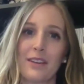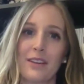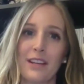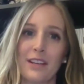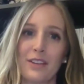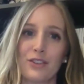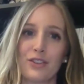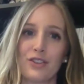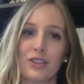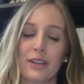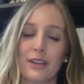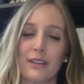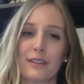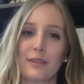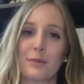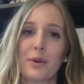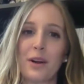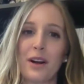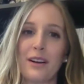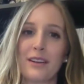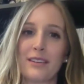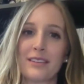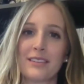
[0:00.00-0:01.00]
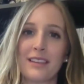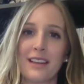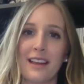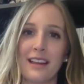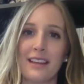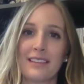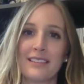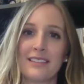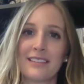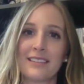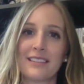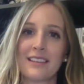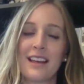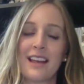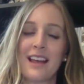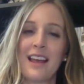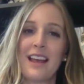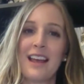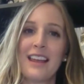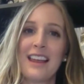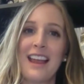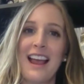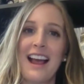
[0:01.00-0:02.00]
insurance process,
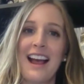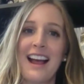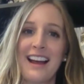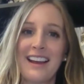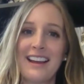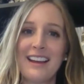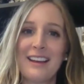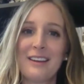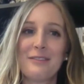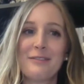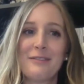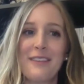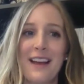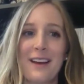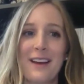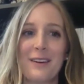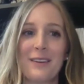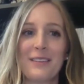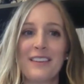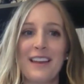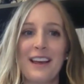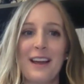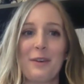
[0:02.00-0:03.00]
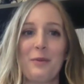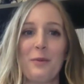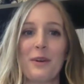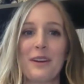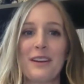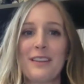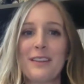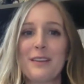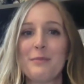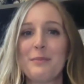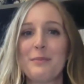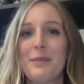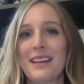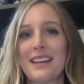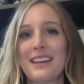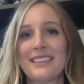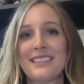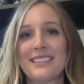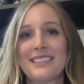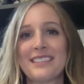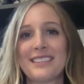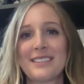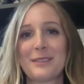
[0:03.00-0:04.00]
I have found that one of the
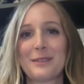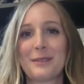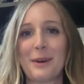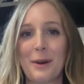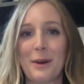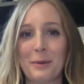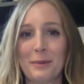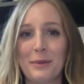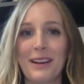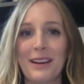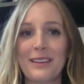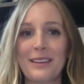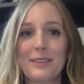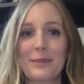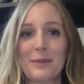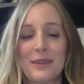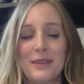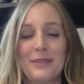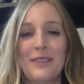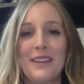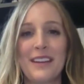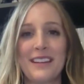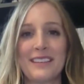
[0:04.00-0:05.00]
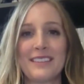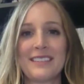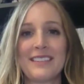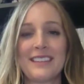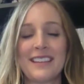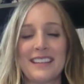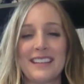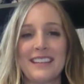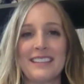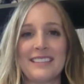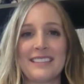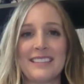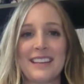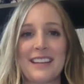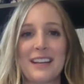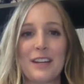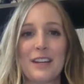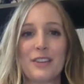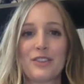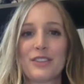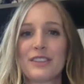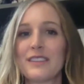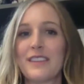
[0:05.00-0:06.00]
biggest roadblocks we face is
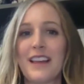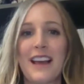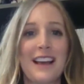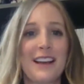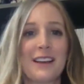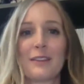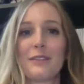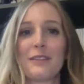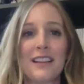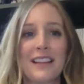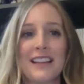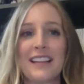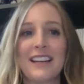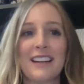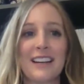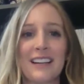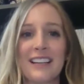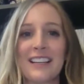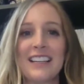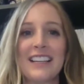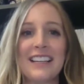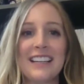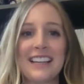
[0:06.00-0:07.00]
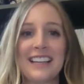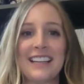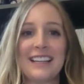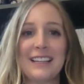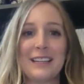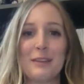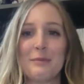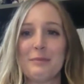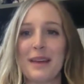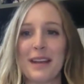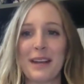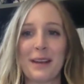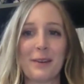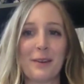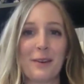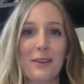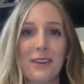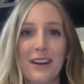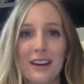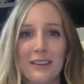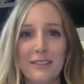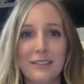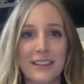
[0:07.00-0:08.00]
just lack of clarity in medical
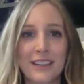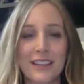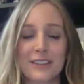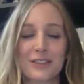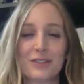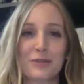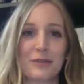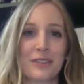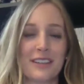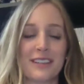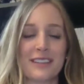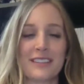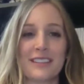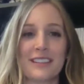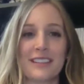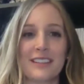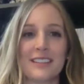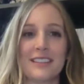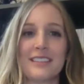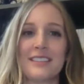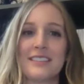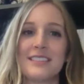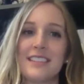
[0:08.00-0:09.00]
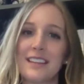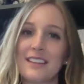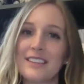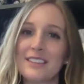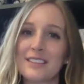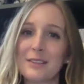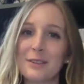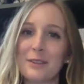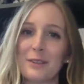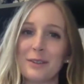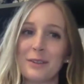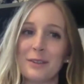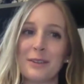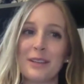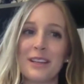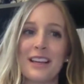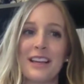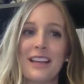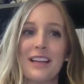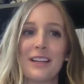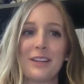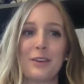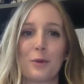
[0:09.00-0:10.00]
coverage versus dental
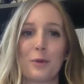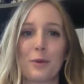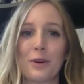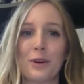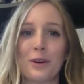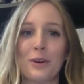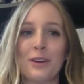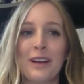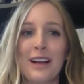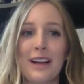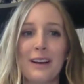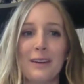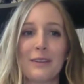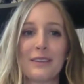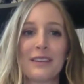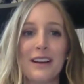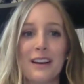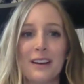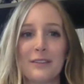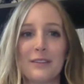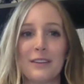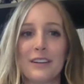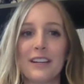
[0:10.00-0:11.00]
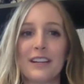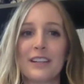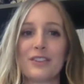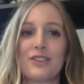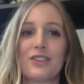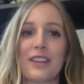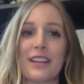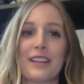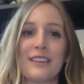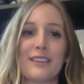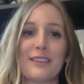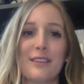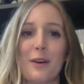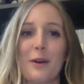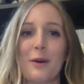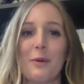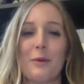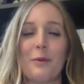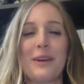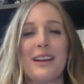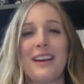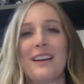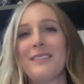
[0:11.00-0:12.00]
and oral health coverage. And so
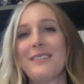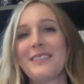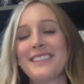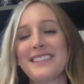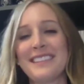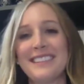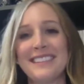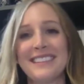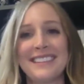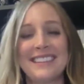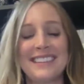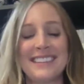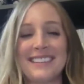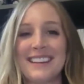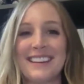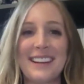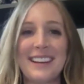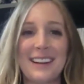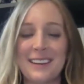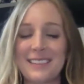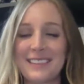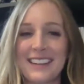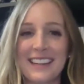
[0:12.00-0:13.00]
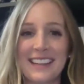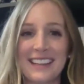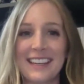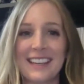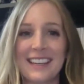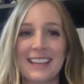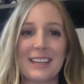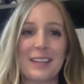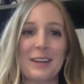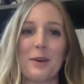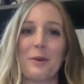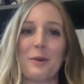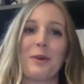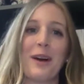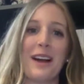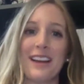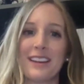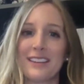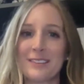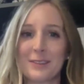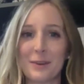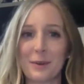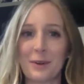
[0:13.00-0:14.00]
we often sit here thinking,
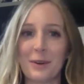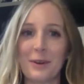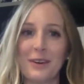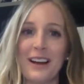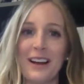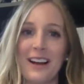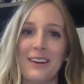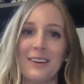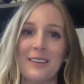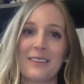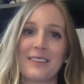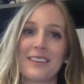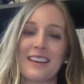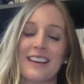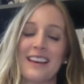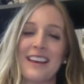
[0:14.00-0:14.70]
why does oral health